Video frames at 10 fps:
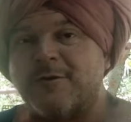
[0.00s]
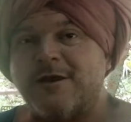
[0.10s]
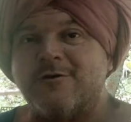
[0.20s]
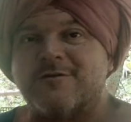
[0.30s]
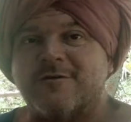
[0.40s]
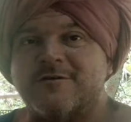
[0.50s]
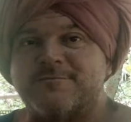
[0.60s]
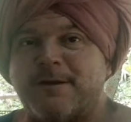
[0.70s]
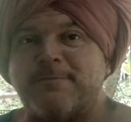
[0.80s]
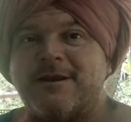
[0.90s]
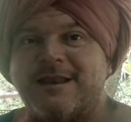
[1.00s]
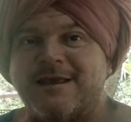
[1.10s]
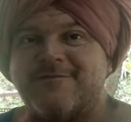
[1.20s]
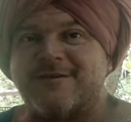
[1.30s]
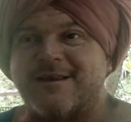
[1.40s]
So we use those pepper
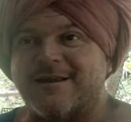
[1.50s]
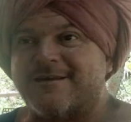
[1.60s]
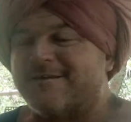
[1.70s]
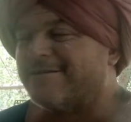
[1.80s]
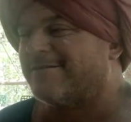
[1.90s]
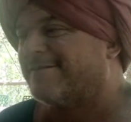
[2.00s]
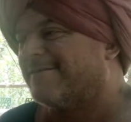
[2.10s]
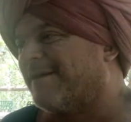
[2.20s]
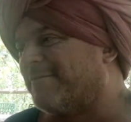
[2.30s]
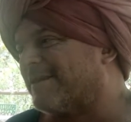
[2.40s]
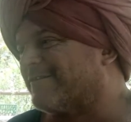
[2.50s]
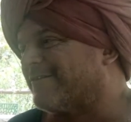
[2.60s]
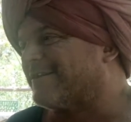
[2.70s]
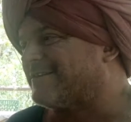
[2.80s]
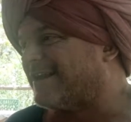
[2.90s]
leaves in it. But
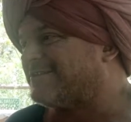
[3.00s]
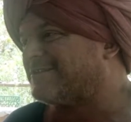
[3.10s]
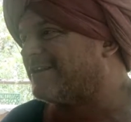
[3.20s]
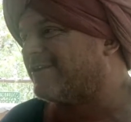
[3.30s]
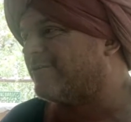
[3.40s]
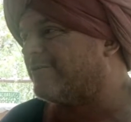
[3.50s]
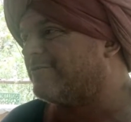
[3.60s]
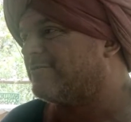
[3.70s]
it's not essential, you know.